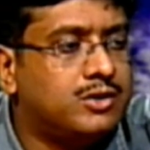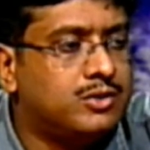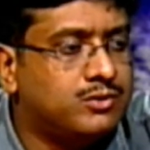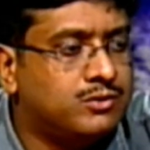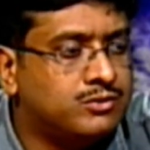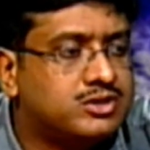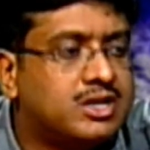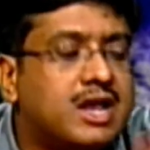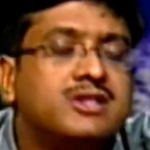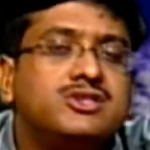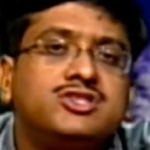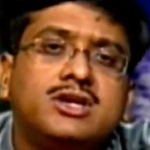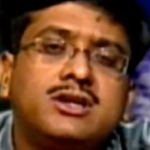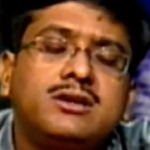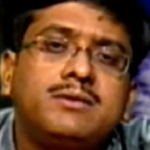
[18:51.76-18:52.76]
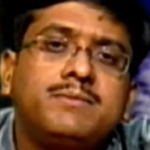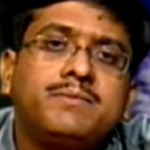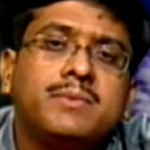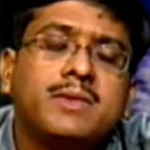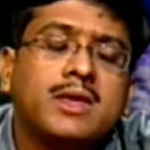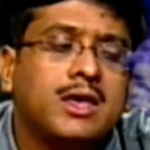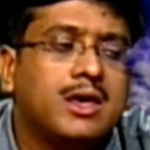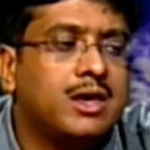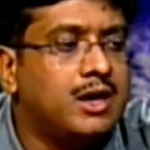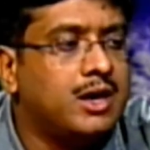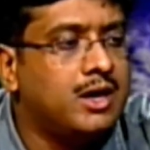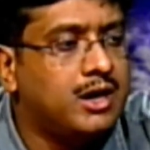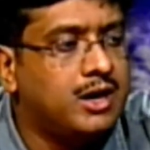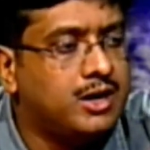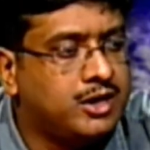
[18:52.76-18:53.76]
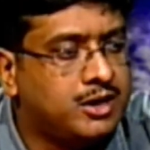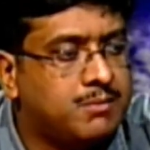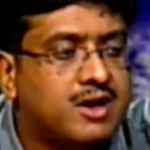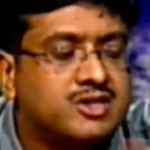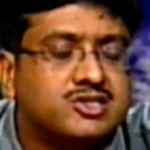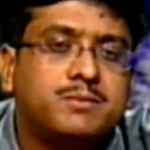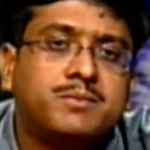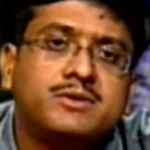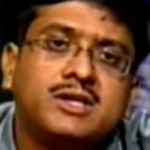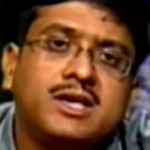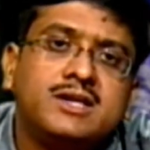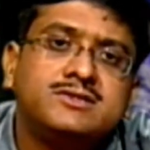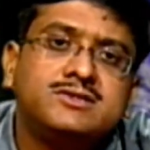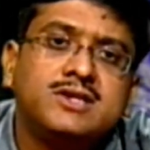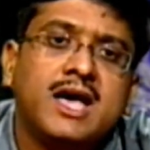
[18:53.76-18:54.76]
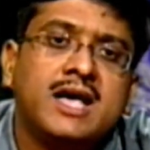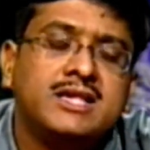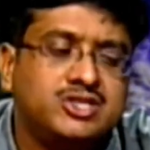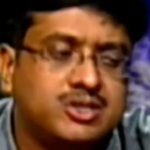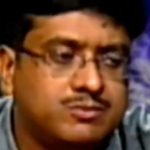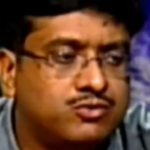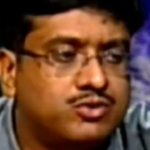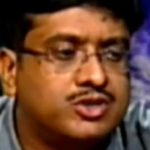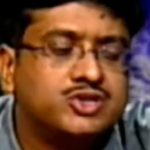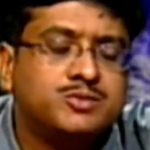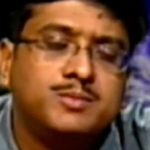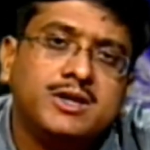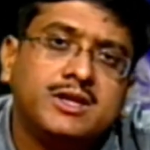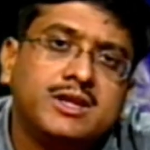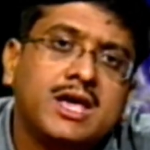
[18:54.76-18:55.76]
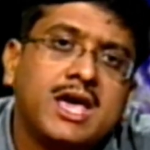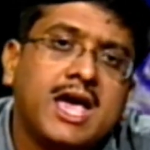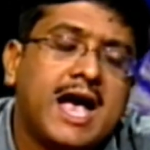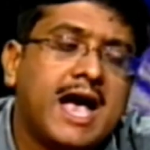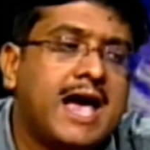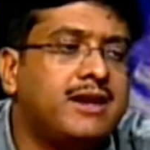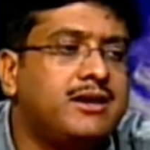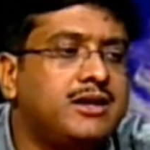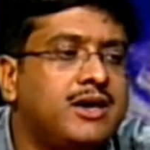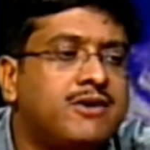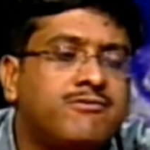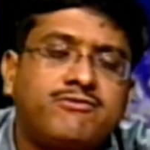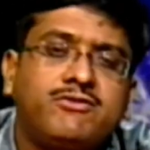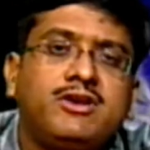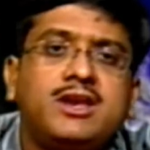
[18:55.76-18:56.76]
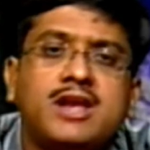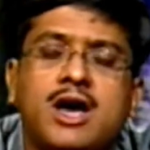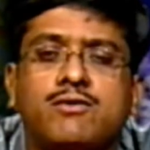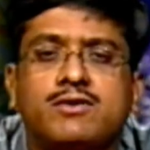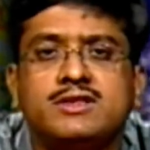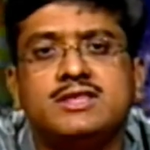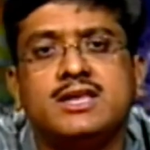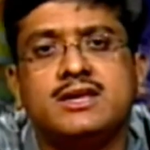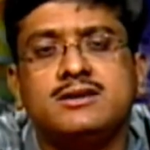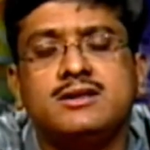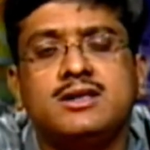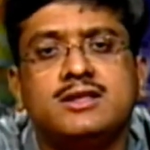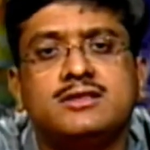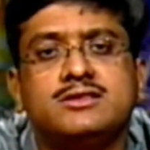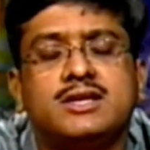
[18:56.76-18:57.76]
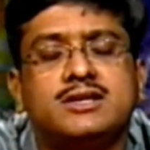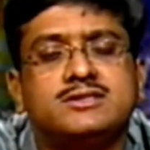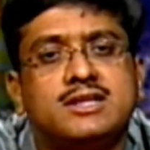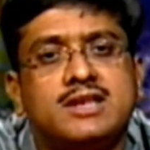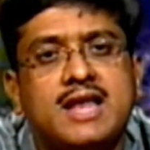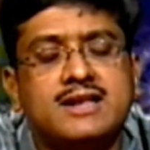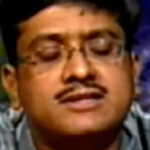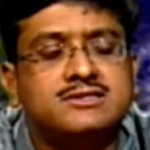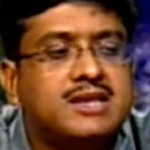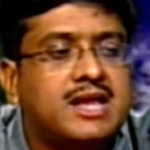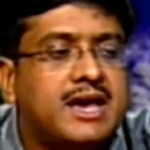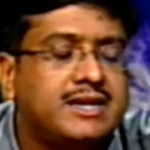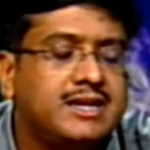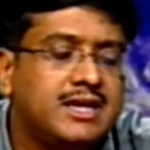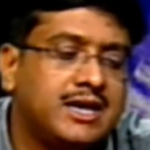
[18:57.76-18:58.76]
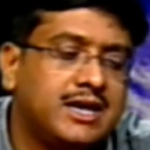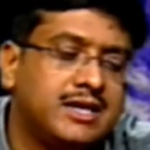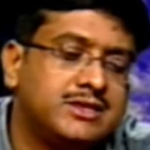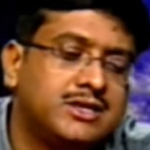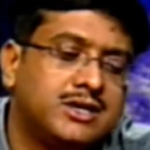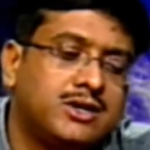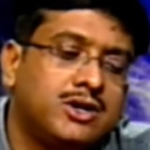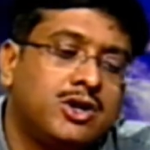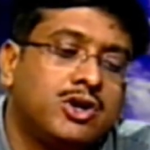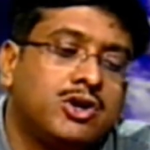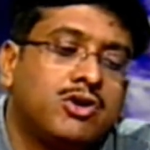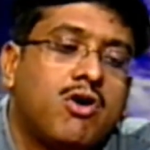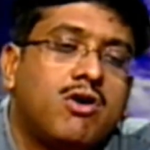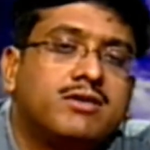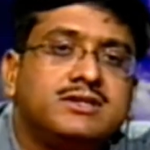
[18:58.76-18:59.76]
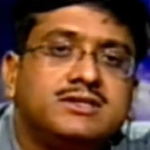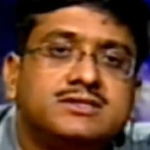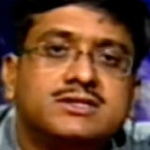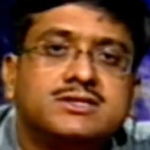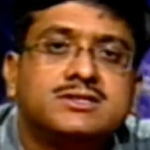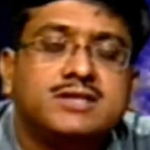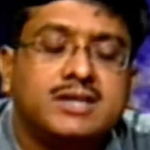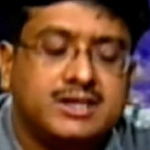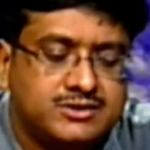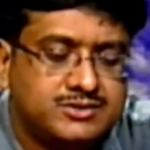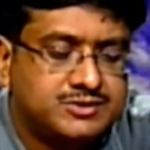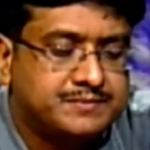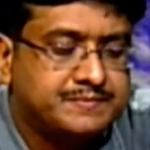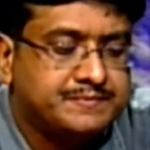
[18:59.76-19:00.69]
Uttaranchal, Himachal Pradesh and Jammu Kashmir, and every now and then there is a landslide in the northeast states.